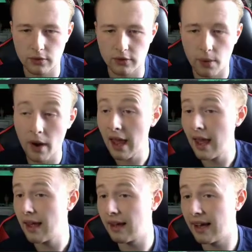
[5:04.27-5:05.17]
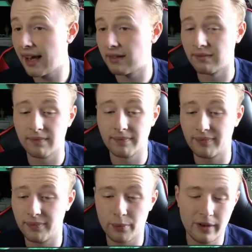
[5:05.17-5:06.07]
So, again,
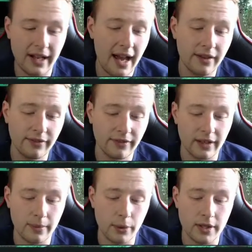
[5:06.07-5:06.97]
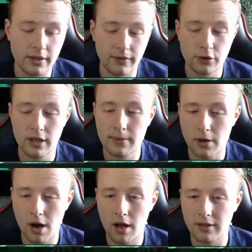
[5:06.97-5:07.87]
we're kind of at a point of tradable
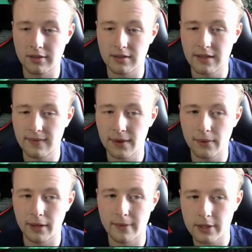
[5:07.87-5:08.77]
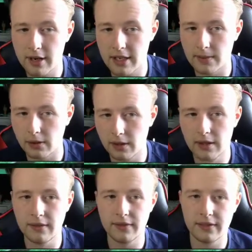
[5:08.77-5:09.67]
cards, even though they're going to be tradable,
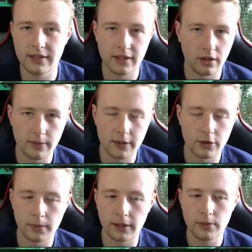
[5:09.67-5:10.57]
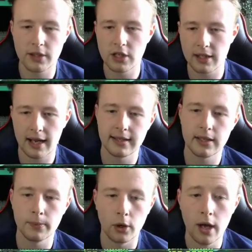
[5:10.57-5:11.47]
they're still going to be duplicates, which isn't ideal.
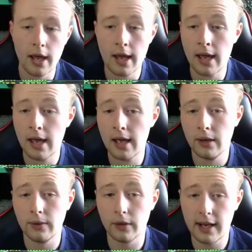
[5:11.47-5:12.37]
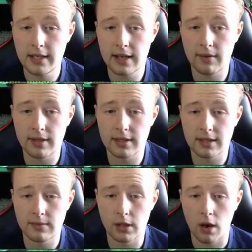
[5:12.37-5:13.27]
But we're going to 88 rated
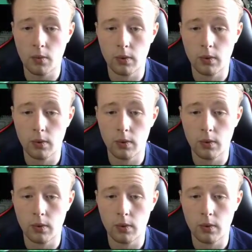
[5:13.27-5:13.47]
team to go.